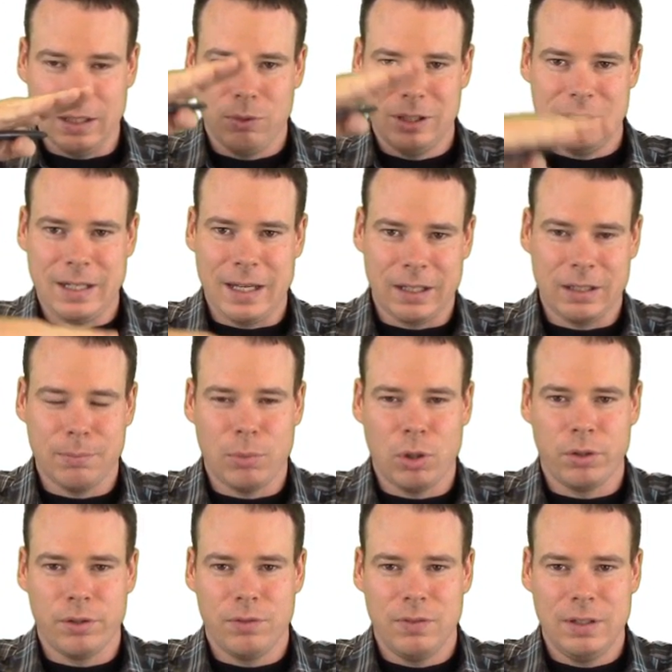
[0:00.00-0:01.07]
We stacked up
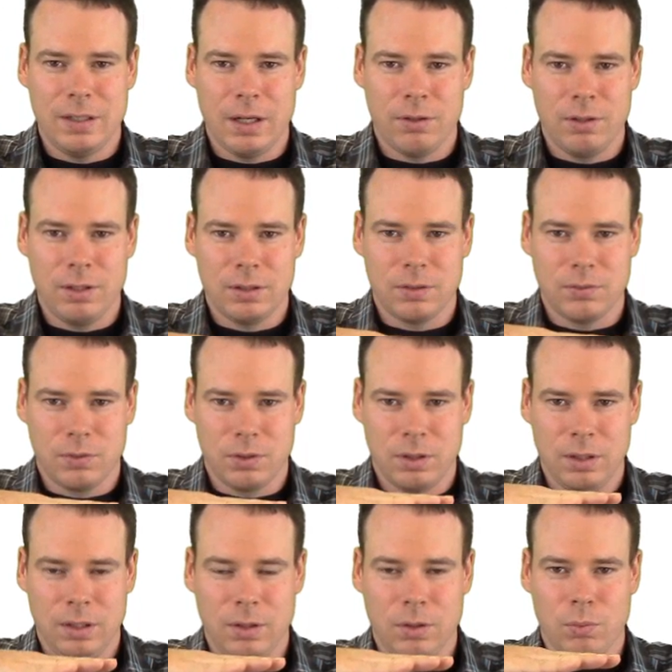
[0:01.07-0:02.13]
all of these areas for
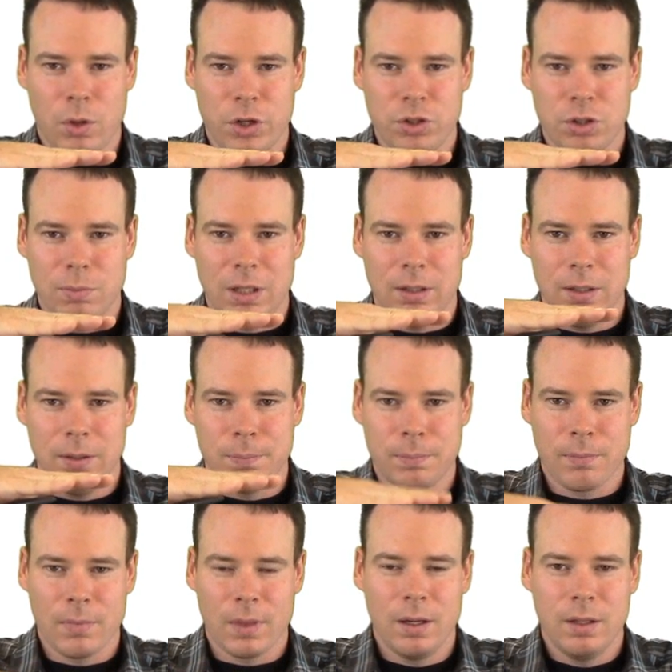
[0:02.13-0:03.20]
the washer method,
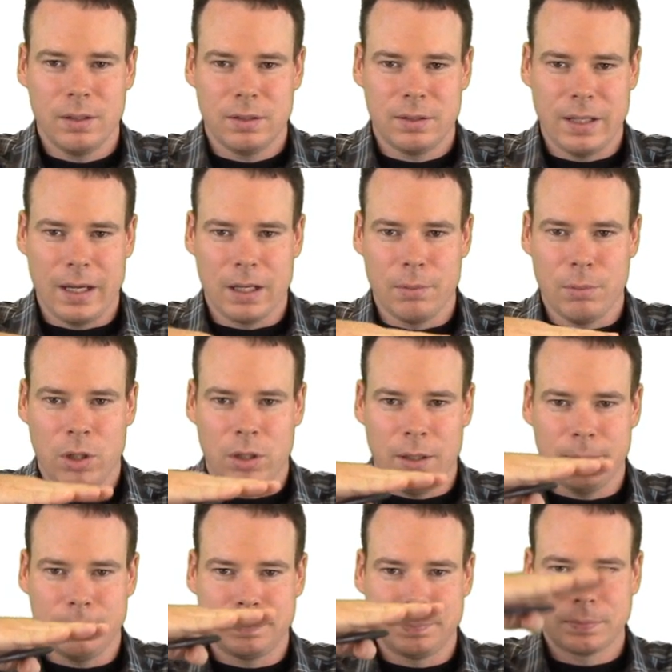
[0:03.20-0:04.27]
stack them all up,